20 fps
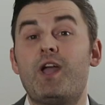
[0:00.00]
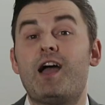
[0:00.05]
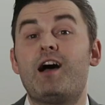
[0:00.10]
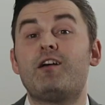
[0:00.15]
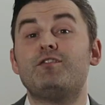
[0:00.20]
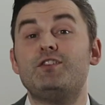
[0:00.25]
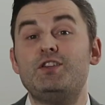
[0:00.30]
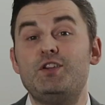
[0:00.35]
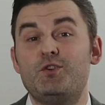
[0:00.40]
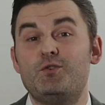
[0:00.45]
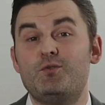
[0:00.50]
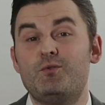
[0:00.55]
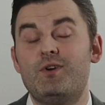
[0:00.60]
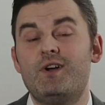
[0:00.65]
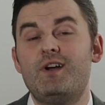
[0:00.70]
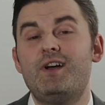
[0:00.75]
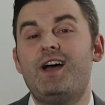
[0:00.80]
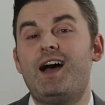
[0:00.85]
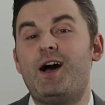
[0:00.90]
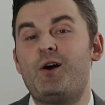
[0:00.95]
we have you,
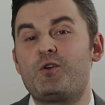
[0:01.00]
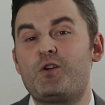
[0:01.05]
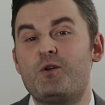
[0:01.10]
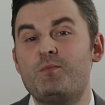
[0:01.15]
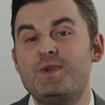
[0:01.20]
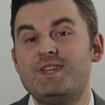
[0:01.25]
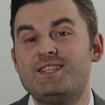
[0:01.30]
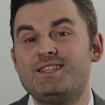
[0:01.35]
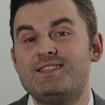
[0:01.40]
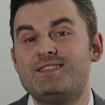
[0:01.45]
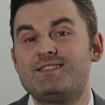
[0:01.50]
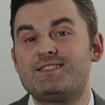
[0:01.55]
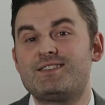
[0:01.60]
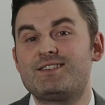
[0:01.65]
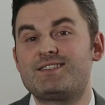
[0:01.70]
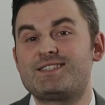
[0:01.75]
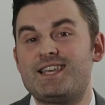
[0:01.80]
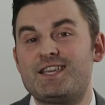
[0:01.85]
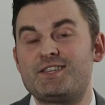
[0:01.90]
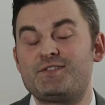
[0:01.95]
our committed,
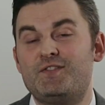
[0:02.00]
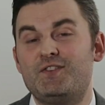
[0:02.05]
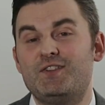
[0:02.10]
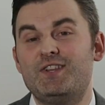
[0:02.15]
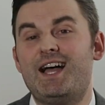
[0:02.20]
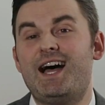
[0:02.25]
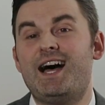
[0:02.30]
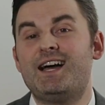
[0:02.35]
successful